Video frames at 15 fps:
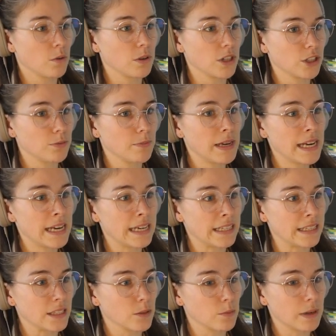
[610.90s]
which
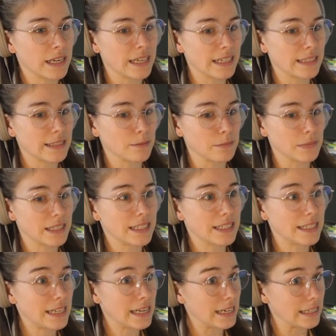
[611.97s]
means we need some
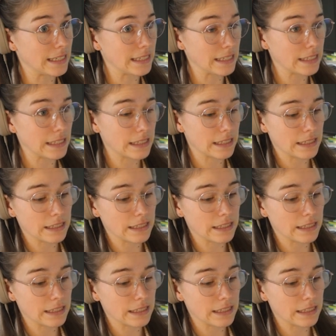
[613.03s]
stairs.